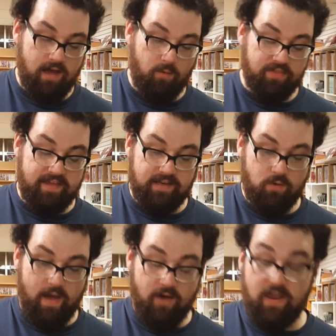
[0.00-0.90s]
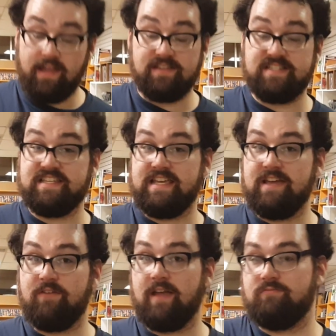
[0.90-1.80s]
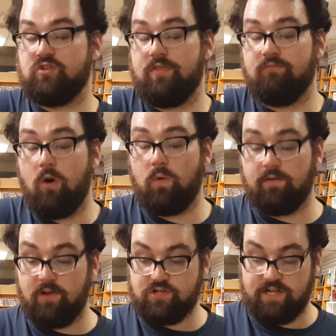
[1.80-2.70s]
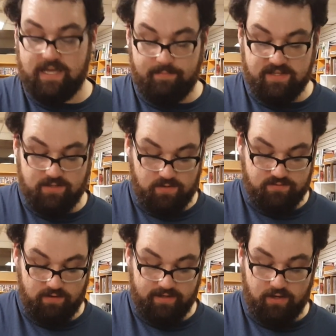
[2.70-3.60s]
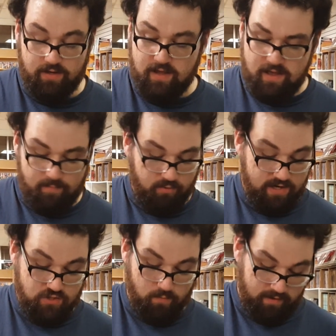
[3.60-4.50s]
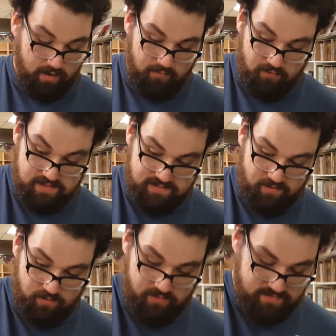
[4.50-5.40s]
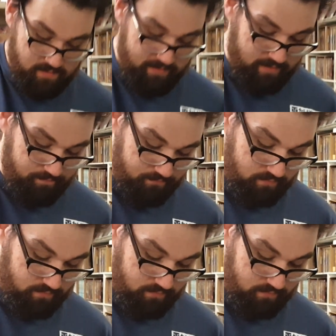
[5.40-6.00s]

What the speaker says: With Ginyu out, I can see if I should throw it or if I should keep it, so it's really good. Pretty sure we're going to come across another one of those in a minute.